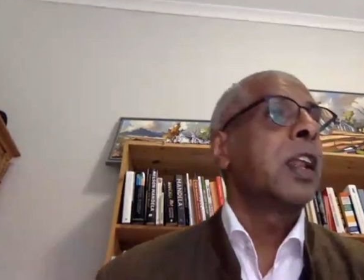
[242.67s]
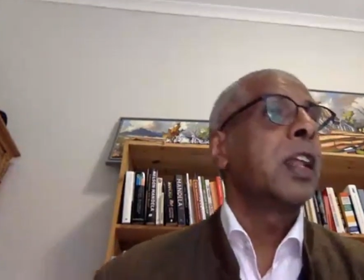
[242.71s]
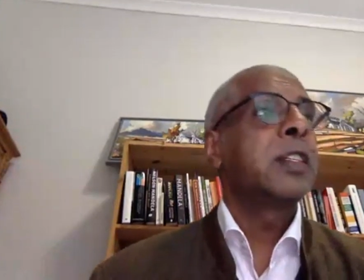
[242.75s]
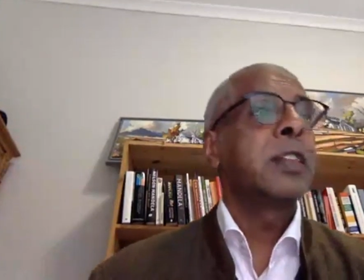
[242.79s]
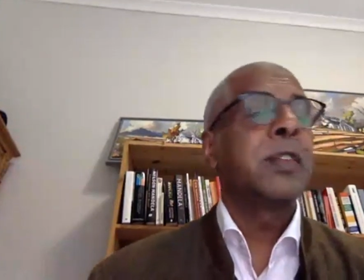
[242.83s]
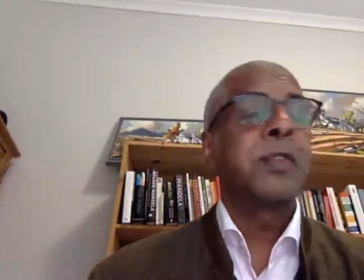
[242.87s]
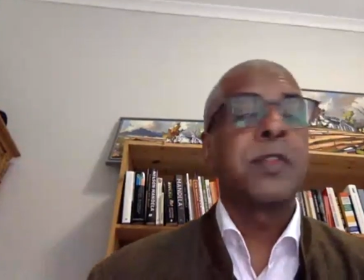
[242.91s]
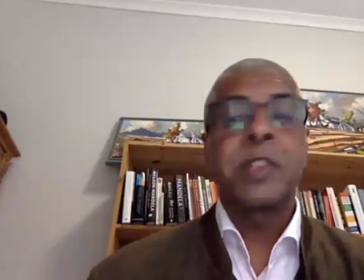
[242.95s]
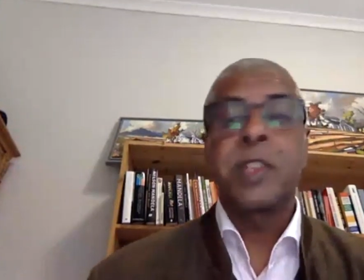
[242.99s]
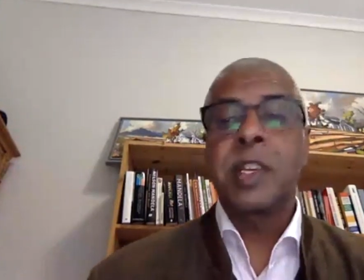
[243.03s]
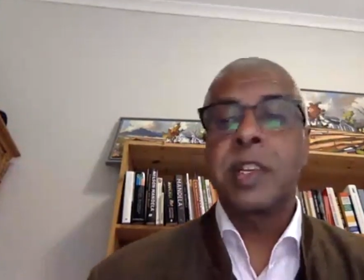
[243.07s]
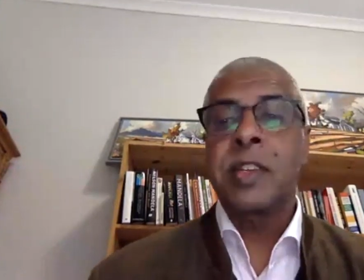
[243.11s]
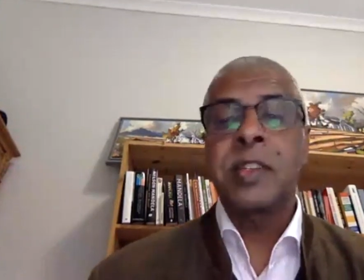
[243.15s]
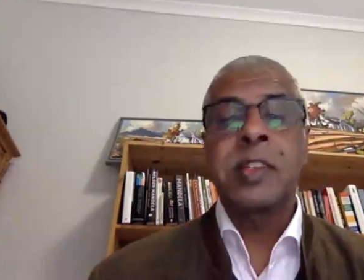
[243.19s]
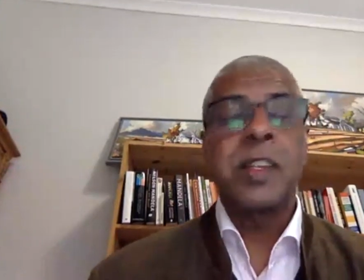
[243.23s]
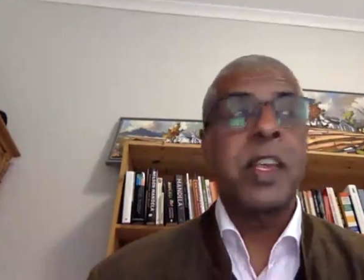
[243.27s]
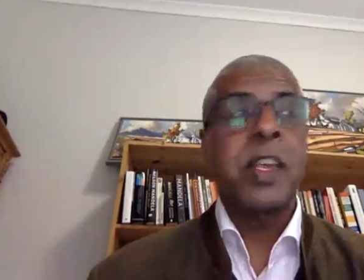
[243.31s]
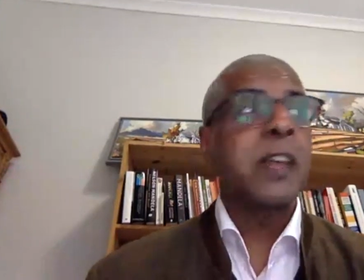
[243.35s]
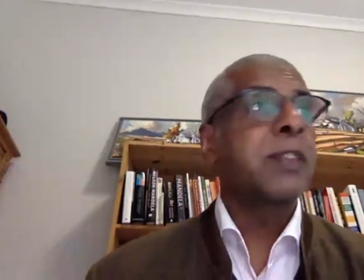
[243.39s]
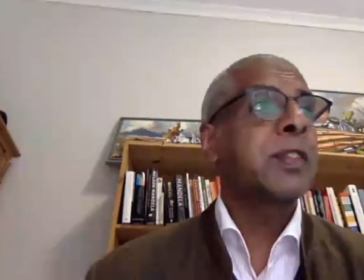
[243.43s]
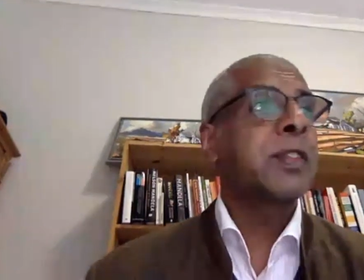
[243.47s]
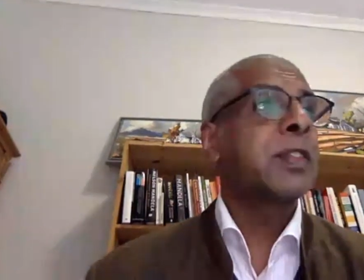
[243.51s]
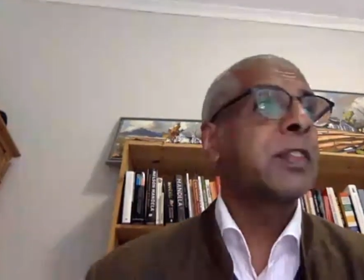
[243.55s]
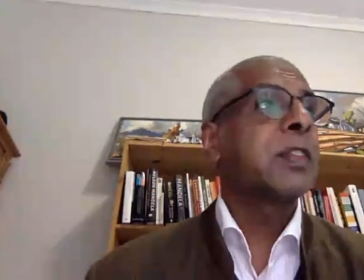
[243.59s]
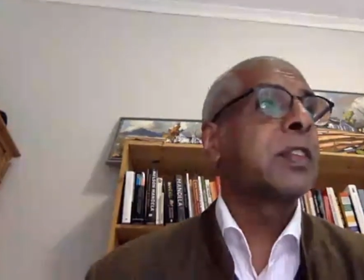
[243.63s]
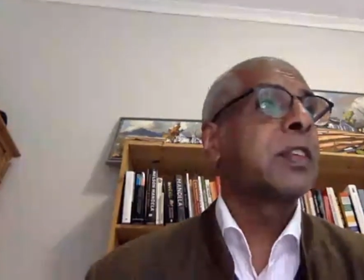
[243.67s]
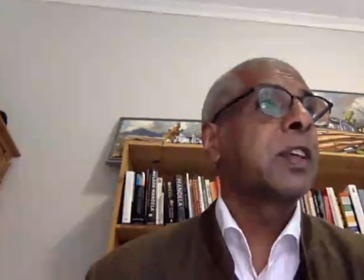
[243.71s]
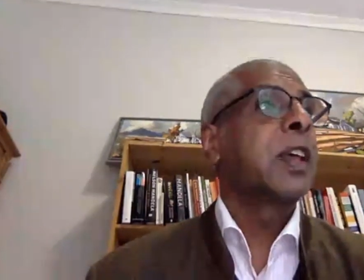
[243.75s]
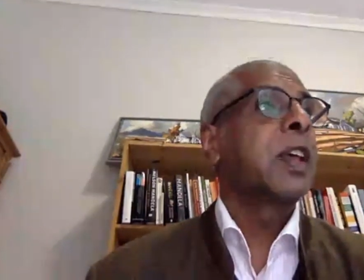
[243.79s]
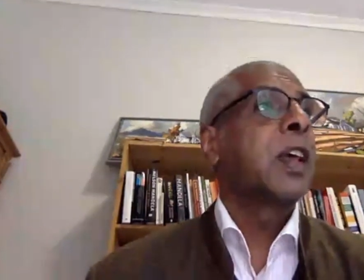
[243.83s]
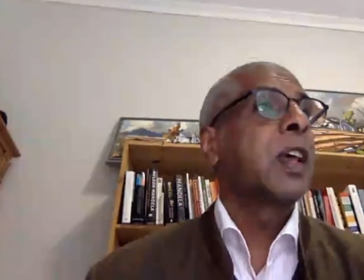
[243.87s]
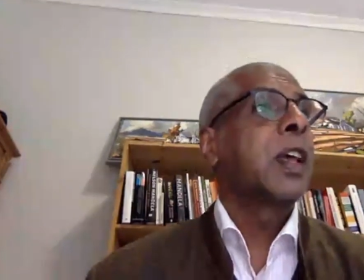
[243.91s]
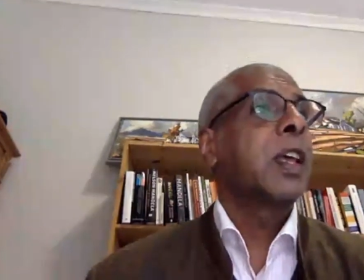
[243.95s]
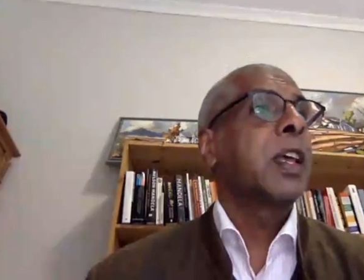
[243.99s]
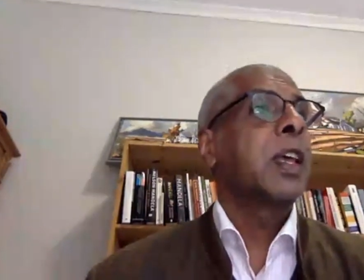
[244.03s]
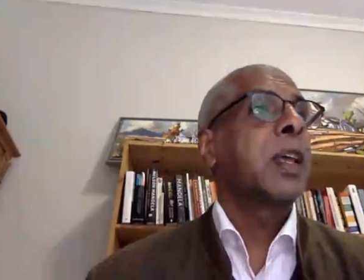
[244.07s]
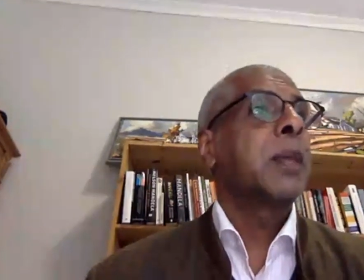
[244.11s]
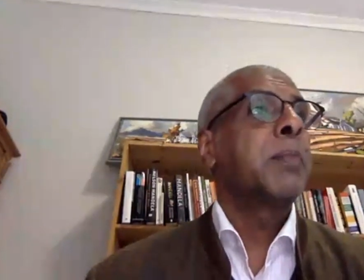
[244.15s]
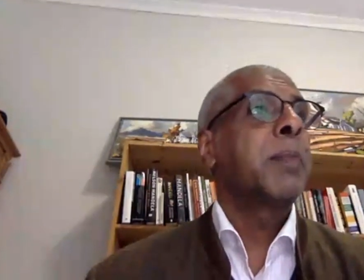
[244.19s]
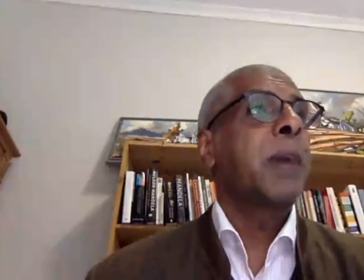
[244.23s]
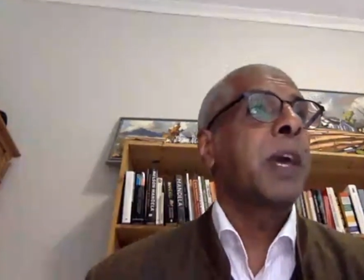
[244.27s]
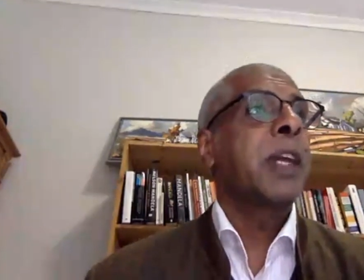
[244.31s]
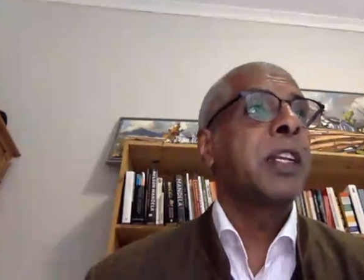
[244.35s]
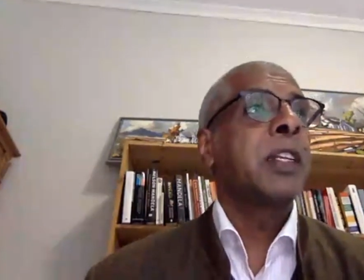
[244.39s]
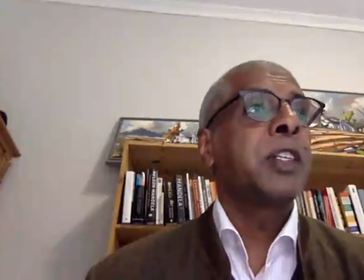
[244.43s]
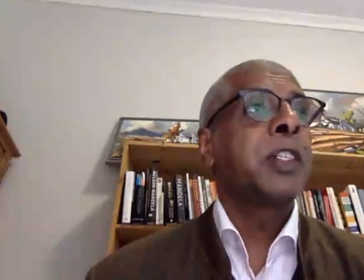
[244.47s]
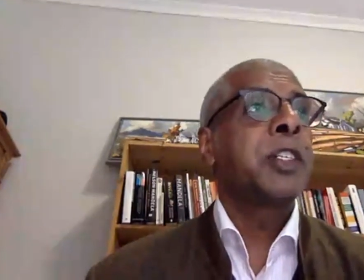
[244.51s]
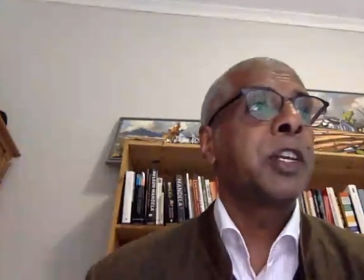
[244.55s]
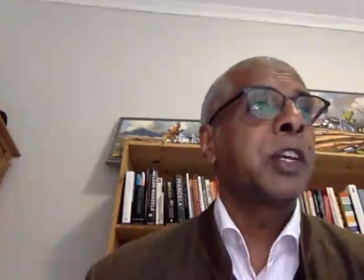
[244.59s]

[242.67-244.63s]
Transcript: relative success in